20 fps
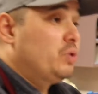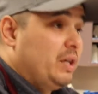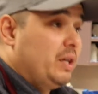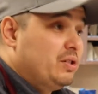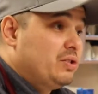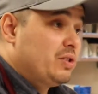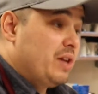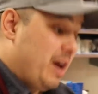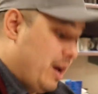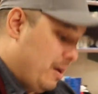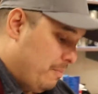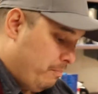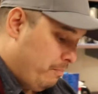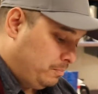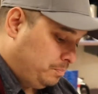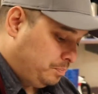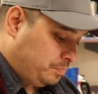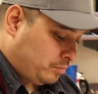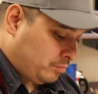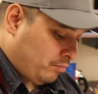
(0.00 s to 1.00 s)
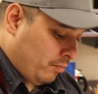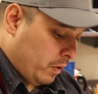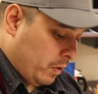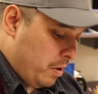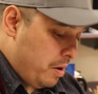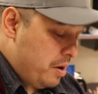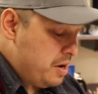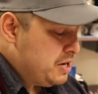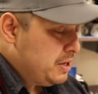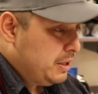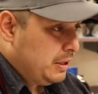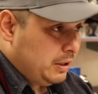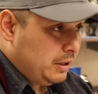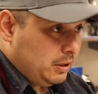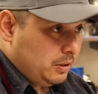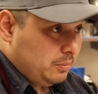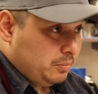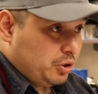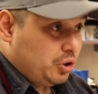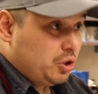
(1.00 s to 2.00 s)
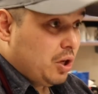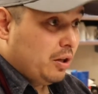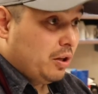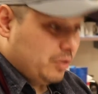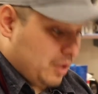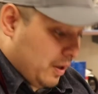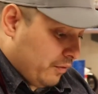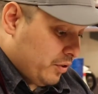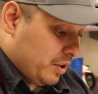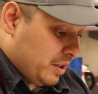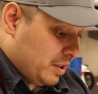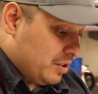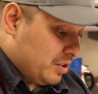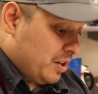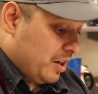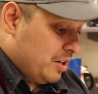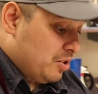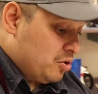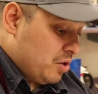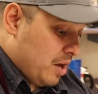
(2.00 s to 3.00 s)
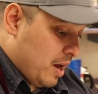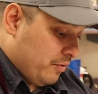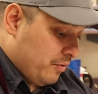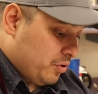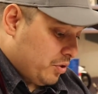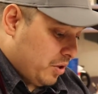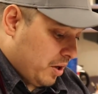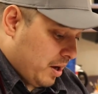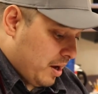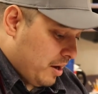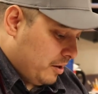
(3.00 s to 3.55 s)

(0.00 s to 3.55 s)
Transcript: taste the hemp, but y'all are definitely going to taste everything